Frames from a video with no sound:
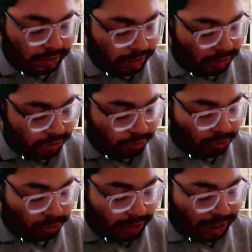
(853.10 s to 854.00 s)
So through
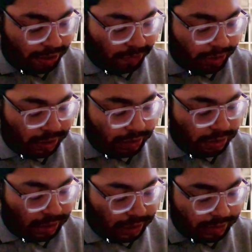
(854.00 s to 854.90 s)
that, we can
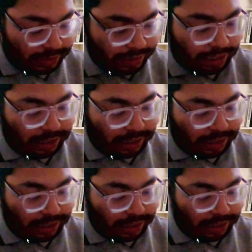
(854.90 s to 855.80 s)
understand that
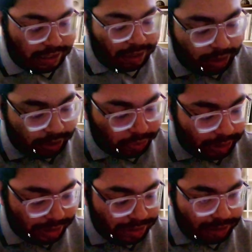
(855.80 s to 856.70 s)
we have to calculate
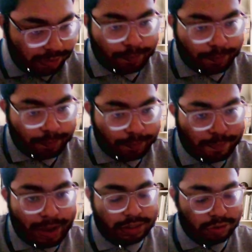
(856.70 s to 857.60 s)
the
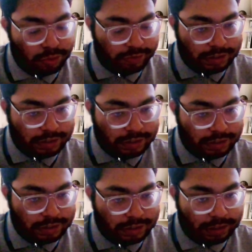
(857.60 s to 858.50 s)
birelation coefficient,
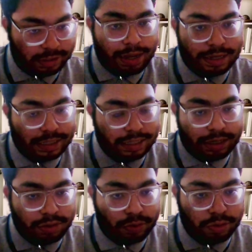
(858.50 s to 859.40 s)
biserial
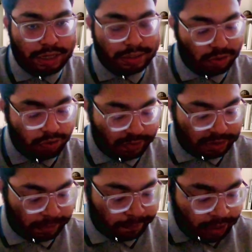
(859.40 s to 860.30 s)
correlation coefficient.
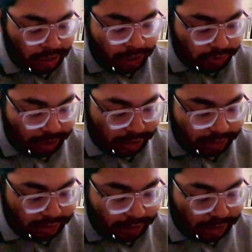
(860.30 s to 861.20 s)
So it is
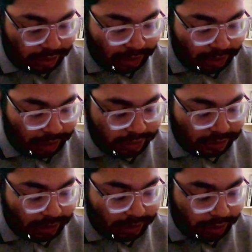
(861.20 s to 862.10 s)
asked to
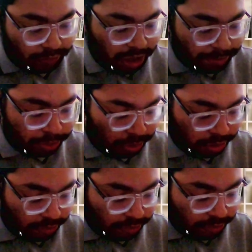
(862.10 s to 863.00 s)
calculate the absolute
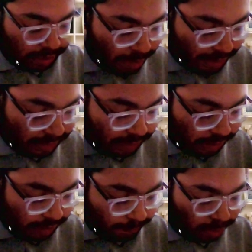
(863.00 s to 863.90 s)
value of biserial,
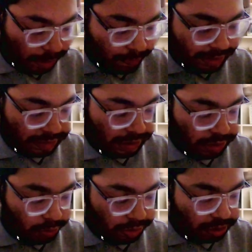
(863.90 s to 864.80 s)
point biserial
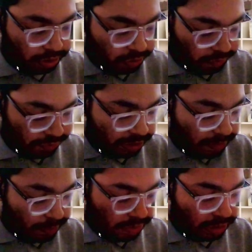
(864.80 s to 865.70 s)
correlation coefficient
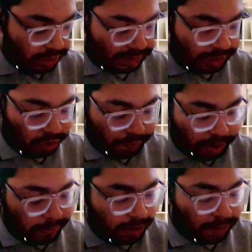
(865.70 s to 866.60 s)
between the set of paper
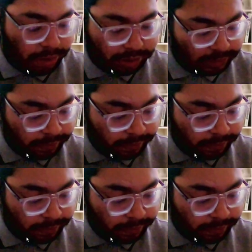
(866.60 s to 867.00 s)
and marks.